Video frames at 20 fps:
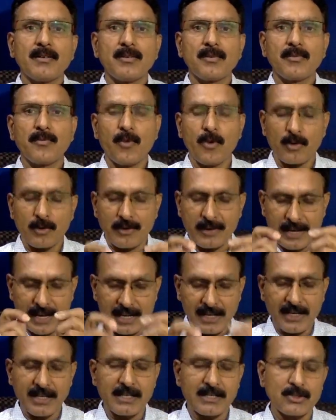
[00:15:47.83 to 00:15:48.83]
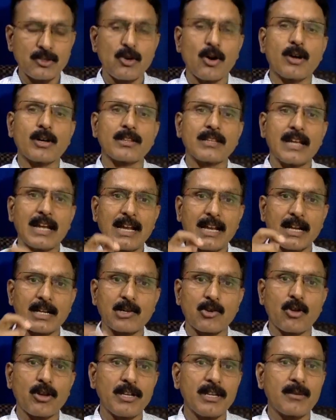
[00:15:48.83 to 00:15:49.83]
for traders or the
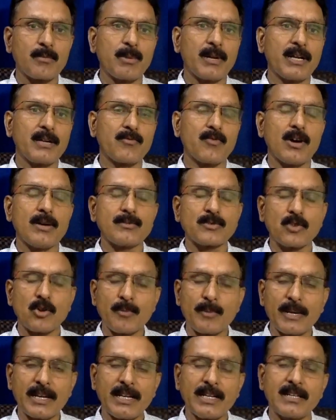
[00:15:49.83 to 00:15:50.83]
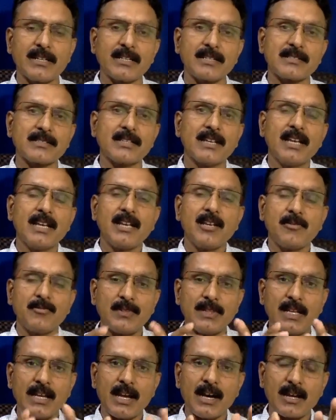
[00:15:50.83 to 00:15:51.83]
electronic platforms operators if
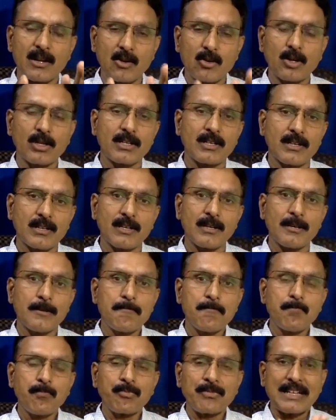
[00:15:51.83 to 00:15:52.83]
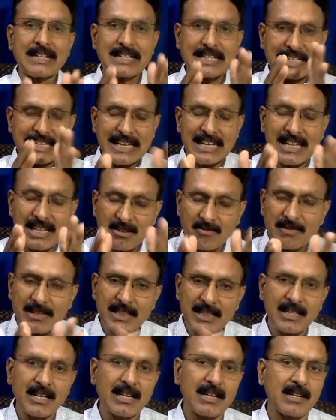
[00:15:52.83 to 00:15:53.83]
they are not dealing with
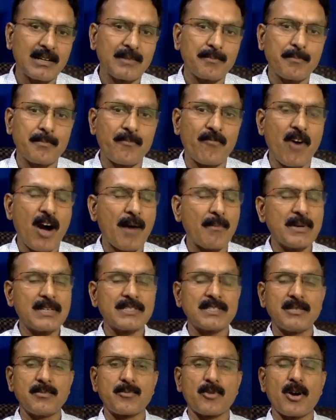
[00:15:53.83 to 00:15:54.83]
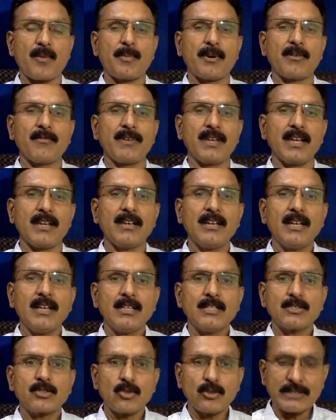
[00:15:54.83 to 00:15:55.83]
the farmers in proper way.
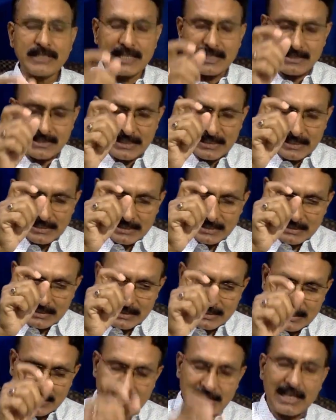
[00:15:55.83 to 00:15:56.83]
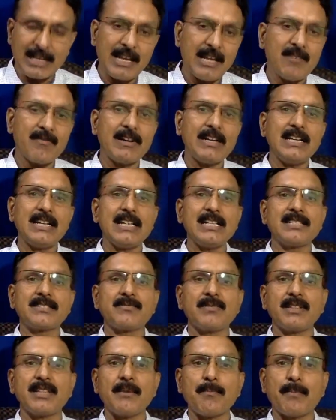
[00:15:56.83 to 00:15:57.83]
So section 11 deals
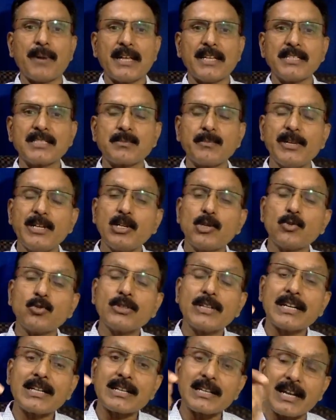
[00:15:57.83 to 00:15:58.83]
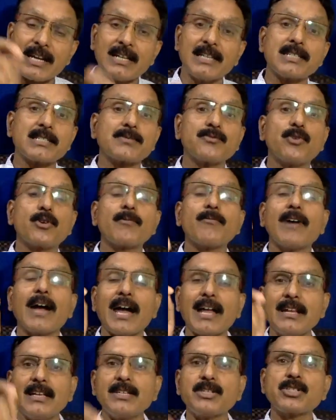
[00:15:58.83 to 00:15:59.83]
with the punishment to the traders for
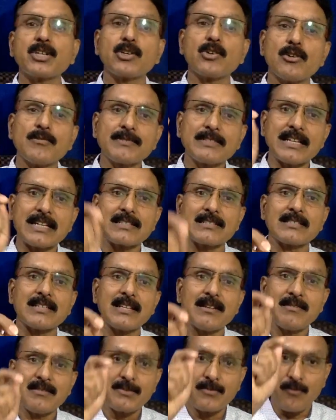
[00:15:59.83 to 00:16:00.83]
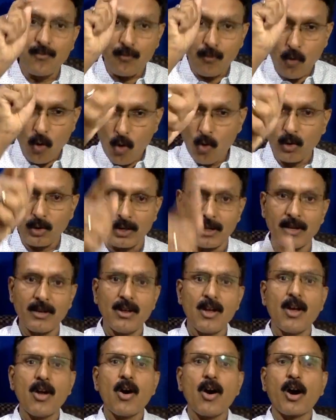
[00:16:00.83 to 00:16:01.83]
violation section 4
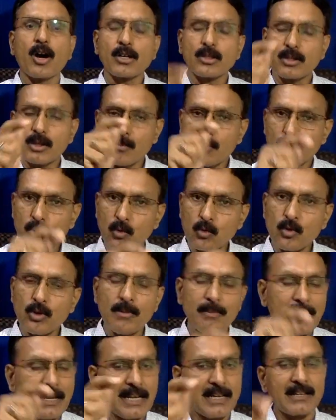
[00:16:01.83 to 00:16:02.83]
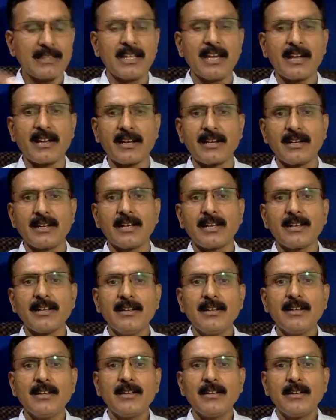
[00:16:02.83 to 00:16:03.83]
or the rule made thereunder,
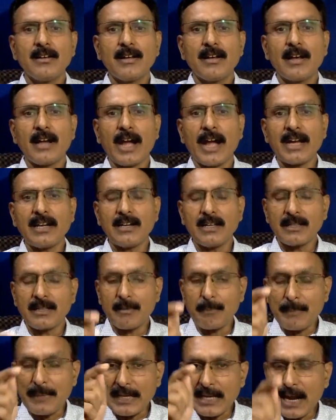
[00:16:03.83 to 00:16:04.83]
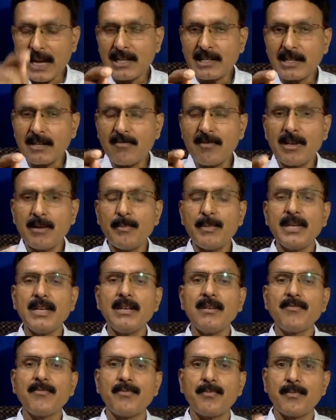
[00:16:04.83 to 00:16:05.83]
and the penalty will
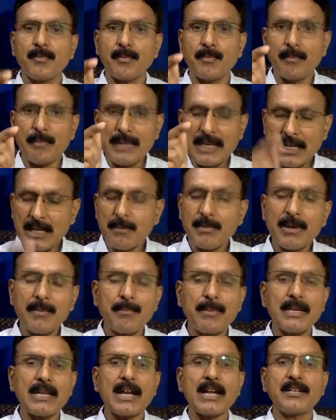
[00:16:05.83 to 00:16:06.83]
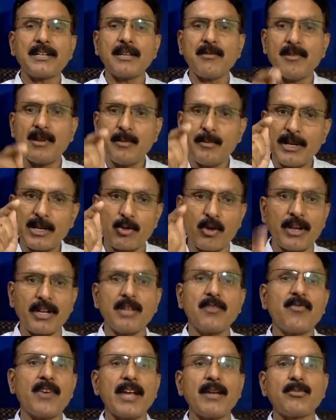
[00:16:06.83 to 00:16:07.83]
be, minimum penalty will be
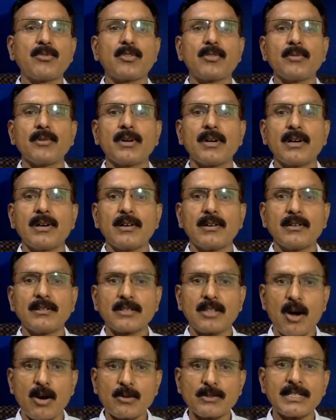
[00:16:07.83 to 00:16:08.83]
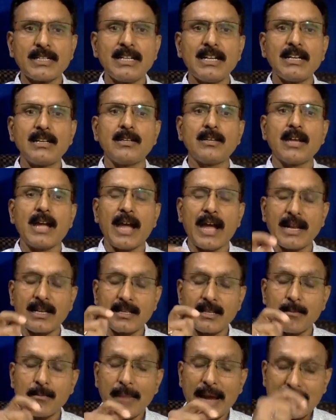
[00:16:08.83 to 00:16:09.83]
25,000, and
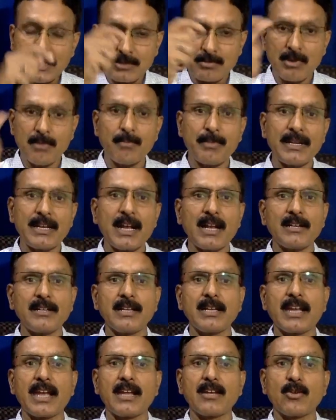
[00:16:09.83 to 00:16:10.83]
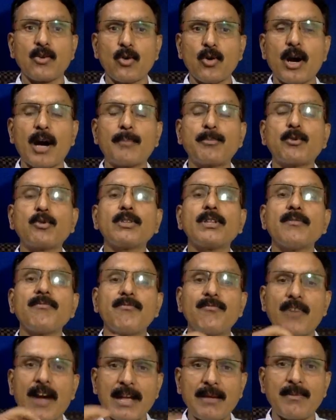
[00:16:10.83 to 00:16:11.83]
the maximum penalty can go up to the
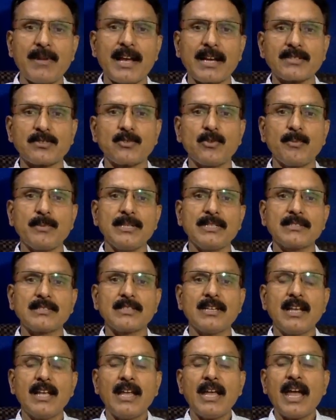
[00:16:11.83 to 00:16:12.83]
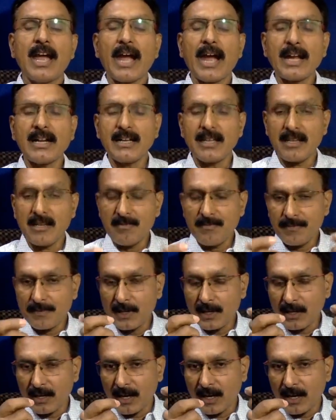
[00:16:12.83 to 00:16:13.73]
5 lakhs rupees. And if the